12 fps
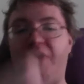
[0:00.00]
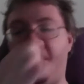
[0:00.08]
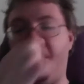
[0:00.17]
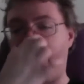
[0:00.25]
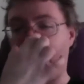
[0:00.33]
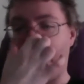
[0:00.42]
But
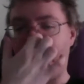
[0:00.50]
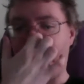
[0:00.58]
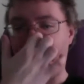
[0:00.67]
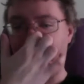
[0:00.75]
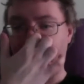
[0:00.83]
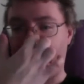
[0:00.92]
I will,
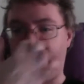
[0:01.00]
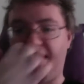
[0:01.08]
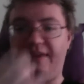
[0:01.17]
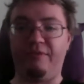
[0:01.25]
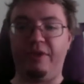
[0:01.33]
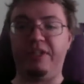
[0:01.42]

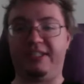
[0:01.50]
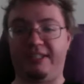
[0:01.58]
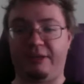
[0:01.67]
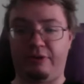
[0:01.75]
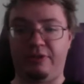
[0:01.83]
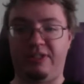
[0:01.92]
once
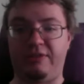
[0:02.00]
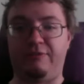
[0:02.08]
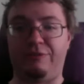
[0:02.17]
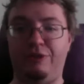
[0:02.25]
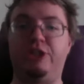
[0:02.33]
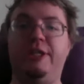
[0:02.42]
Sarah's
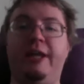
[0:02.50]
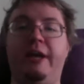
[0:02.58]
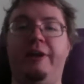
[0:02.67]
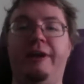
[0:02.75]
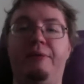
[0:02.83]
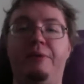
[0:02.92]
officially
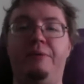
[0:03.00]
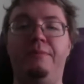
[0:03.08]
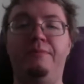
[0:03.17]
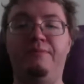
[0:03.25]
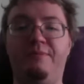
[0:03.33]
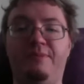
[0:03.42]
out, I will
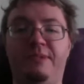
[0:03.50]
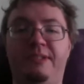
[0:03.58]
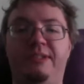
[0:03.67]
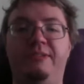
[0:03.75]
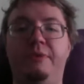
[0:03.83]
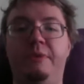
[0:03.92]

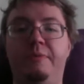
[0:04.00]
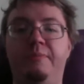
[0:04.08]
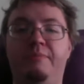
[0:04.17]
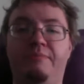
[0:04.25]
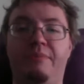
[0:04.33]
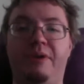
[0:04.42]
do a
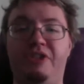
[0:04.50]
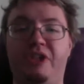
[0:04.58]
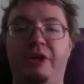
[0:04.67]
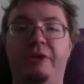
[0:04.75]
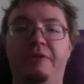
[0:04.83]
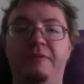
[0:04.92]
Mark
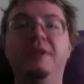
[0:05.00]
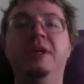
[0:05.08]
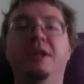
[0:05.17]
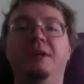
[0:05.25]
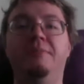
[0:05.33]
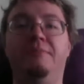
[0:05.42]
Sheldon
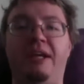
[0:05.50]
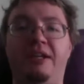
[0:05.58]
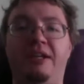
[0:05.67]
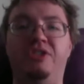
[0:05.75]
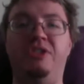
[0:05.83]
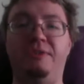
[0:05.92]

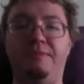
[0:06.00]
page.